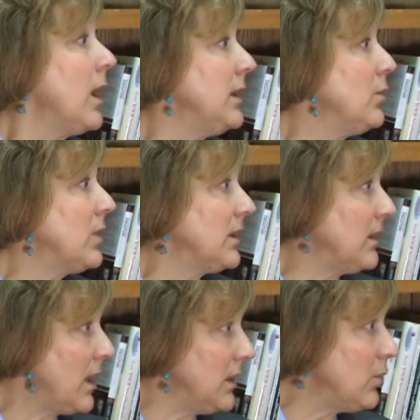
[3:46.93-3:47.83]
you
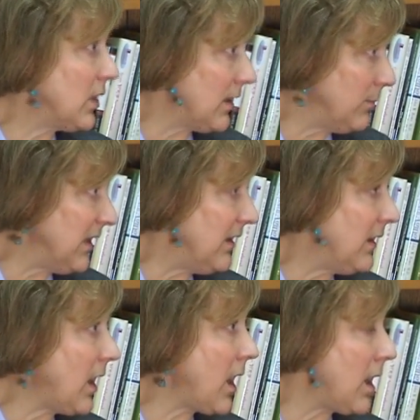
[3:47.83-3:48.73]
can
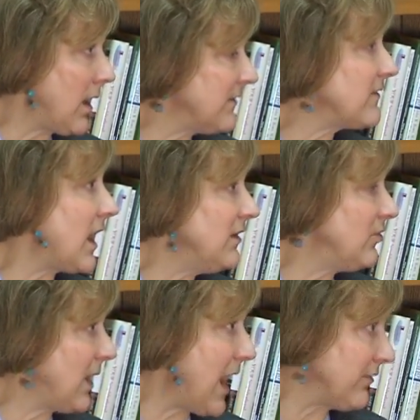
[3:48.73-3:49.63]
be assigned
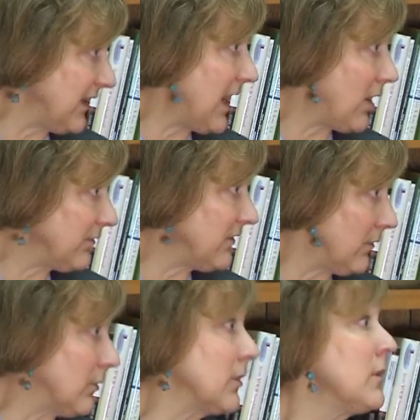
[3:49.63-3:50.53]
to a housing
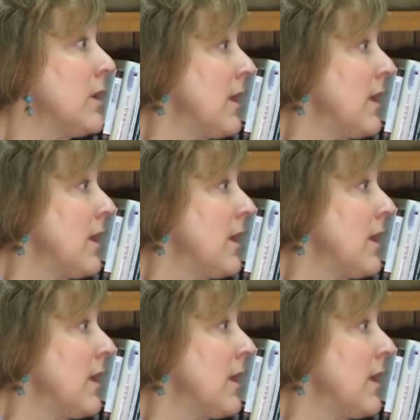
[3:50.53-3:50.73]
counselor